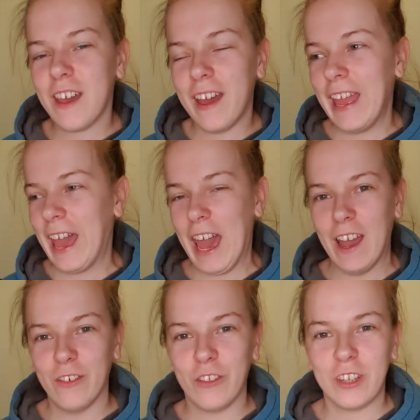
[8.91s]
I
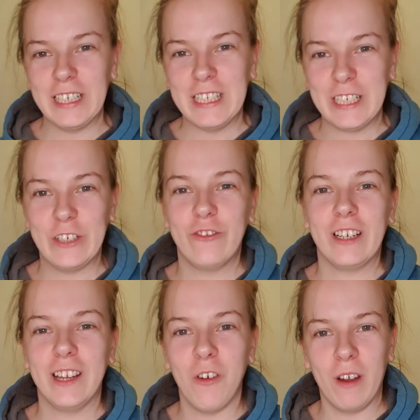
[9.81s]
have 3
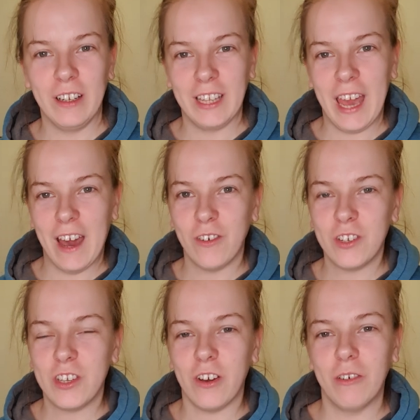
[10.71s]
children around the house,
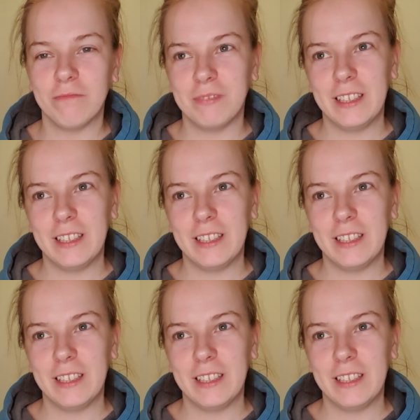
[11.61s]
so